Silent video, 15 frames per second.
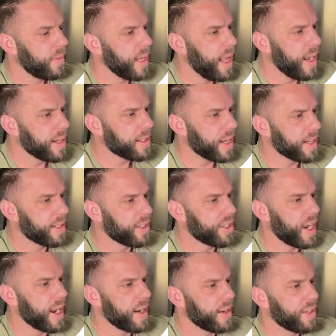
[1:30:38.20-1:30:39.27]
I just like to
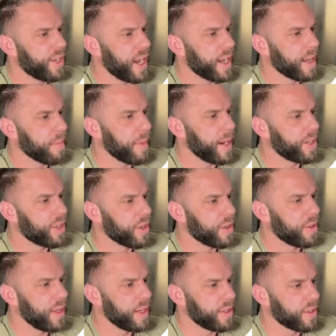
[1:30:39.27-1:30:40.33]
check, check and make sure
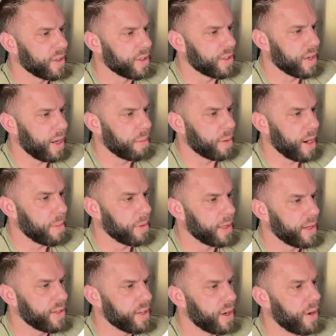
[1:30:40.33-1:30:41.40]
things are installed
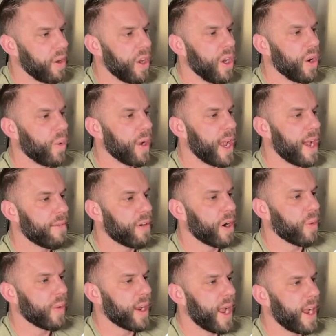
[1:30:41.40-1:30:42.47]
properly. So we have
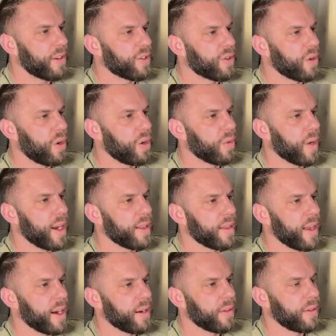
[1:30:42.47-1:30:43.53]
our react scroll right
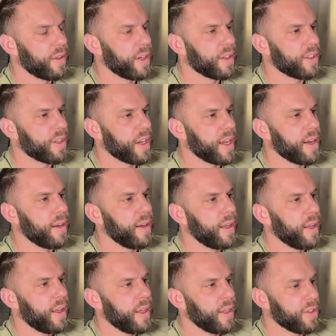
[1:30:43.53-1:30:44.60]
there. Looks good.
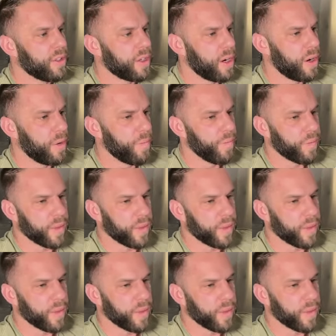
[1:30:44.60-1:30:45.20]
So